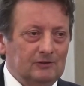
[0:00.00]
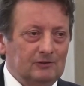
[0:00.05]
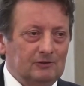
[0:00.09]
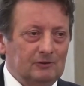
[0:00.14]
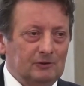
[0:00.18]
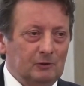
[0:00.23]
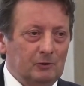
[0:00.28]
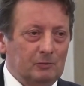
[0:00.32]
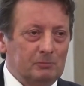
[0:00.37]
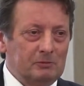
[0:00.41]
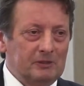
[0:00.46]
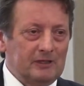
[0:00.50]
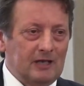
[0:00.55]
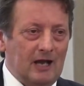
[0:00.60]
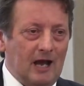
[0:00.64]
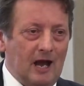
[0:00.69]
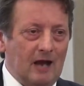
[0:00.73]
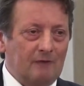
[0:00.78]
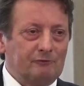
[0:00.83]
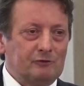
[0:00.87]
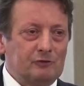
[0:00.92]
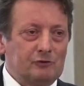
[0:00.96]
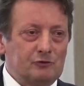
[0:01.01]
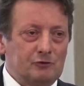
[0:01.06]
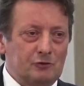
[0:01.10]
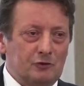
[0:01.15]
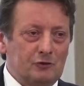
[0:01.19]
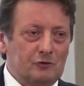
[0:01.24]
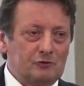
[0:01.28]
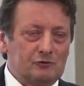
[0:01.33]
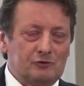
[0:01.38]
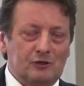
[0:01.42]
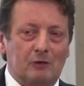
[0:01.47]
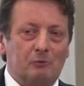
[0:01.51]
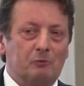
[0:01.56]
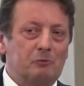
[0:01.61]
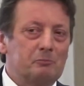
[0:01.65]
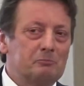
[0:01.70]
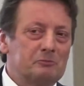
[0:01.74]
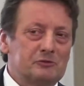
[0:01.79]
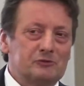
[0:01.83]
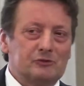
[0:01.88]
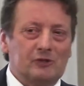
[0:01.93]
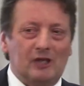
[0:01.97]
there will be half the church that will
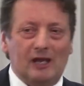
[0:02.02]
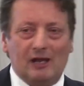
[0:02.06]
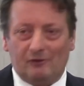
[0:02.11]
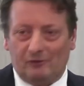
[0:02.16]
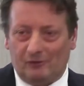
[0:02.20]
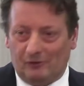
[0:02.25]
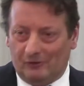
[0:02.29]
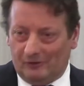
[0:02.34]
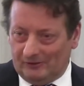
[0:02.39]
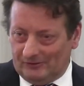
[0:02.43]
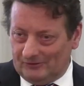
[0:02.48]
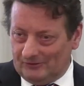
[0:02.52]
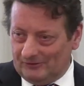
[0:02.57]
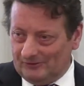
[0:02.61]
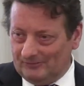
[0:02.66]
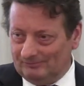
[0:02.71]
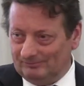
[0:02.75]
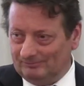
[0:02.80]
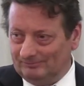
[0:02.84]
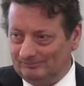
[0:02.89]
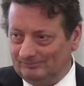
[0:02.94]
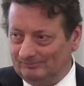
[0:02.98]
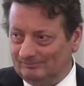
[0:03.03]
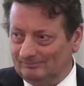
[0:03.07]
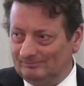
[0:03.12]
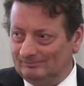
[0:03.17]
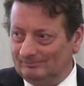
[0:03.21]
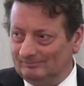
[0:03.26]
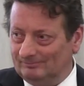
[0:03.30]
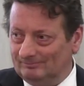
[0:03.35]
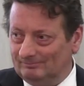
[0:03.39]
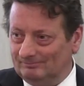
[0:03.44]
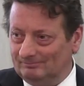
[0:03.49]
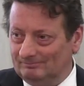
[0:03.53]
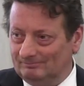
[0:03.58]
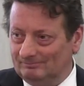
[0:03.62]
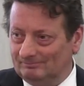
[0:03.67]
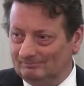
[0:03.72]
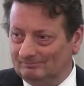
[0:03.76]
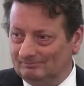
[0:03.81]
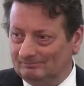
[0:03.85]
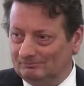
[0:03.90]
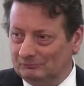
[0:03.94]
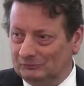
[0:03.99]
miss out on it.
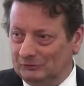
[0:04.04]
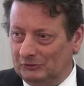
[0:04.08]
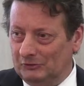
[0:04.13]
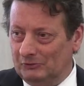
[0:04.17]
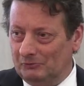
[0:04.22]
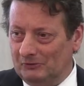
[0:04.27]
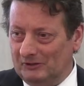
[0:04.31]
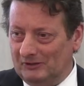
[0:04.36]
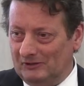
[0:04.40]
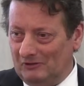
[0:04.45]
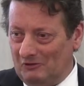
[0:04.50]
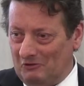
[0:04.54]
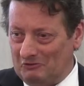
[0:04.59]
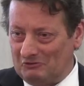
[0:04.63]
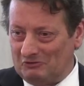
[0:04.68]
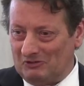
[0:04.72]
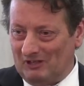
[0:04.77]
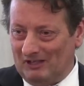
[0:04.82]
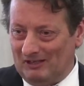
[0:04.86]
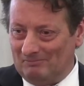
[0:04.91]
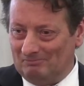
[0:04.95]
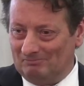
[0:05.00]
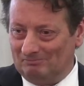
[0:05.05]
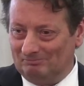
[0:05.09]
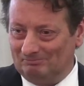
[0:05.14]
Do you realise that?